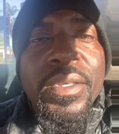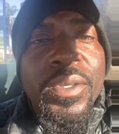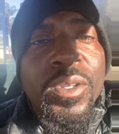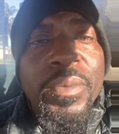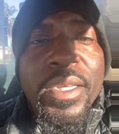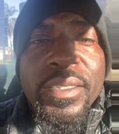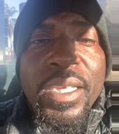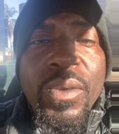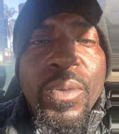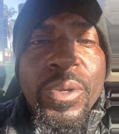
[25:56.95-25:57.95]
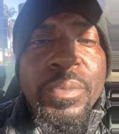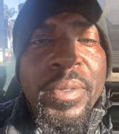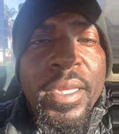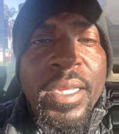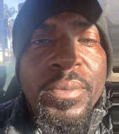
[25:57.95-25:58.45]
you know, because their worst
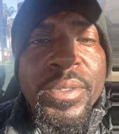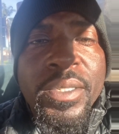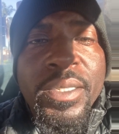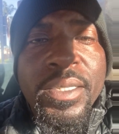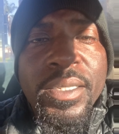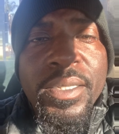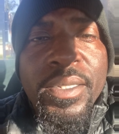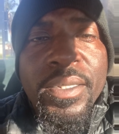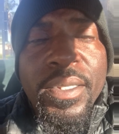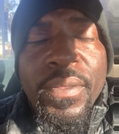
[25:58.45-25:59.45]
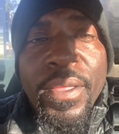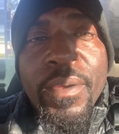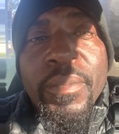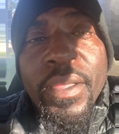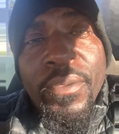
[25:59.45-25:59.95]
pain was their
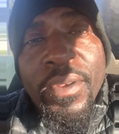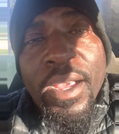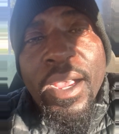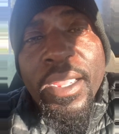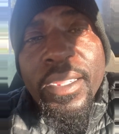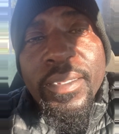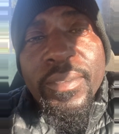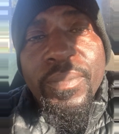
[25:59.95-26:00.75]
mother dying,